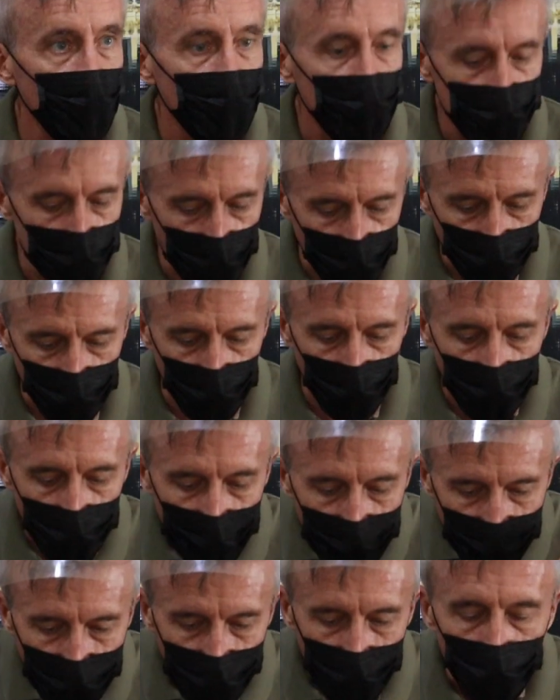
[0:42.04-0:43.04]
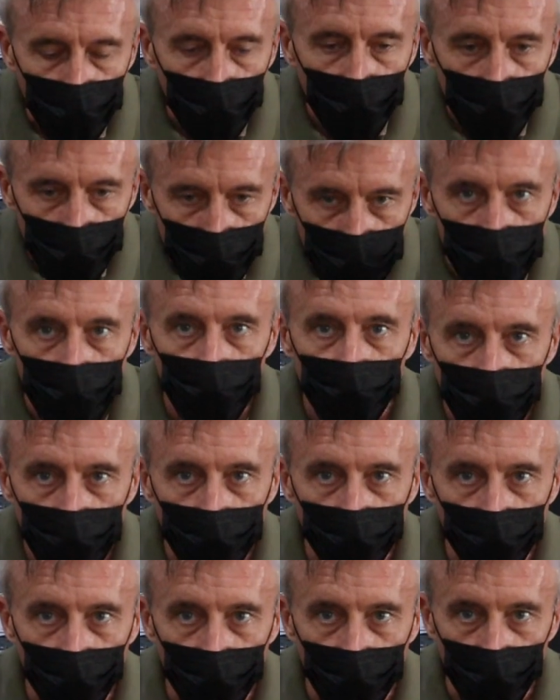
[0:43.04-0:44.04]
Seafood. Hemul
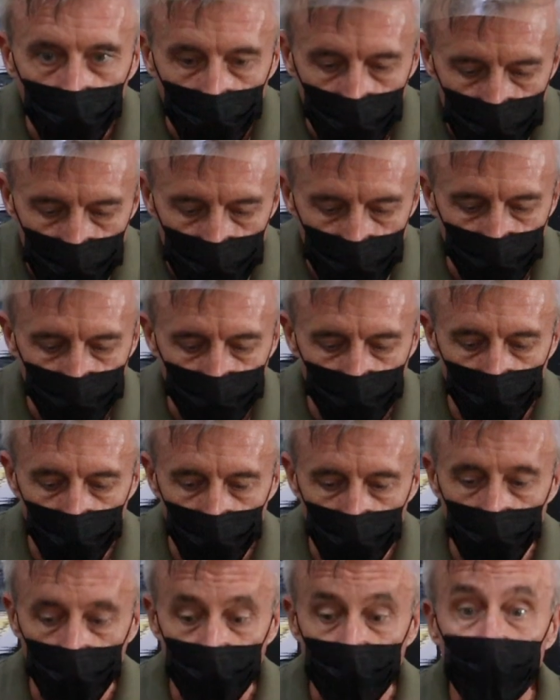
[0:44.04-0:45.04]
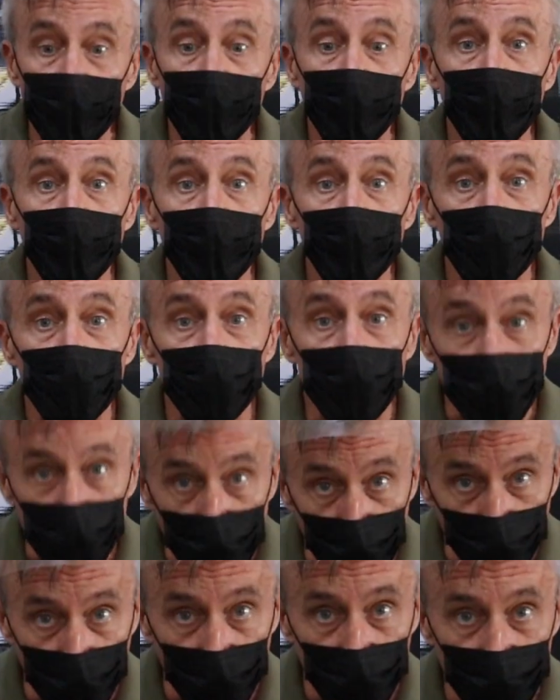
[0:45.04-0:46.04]
sundubu. Seafood
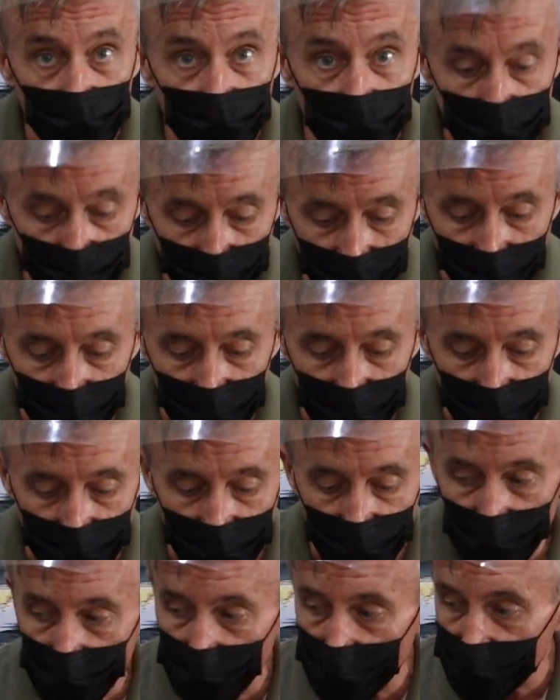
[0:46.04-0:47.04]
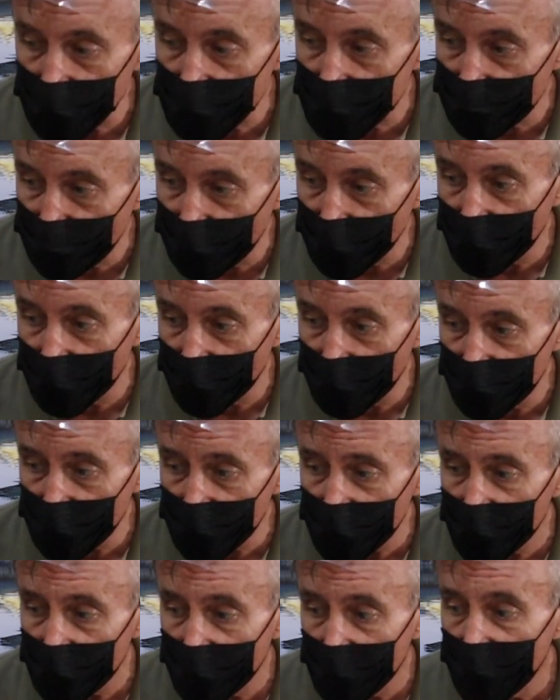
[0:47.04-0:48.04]
soup that's apparently eaten with a
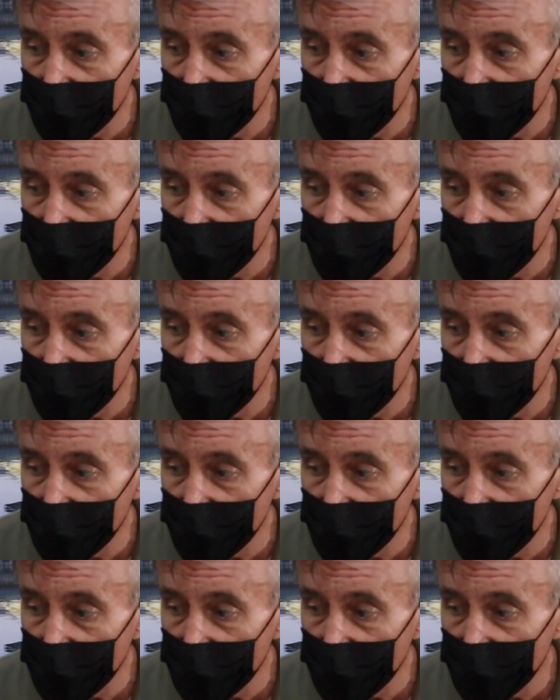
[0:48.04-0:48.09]
spoon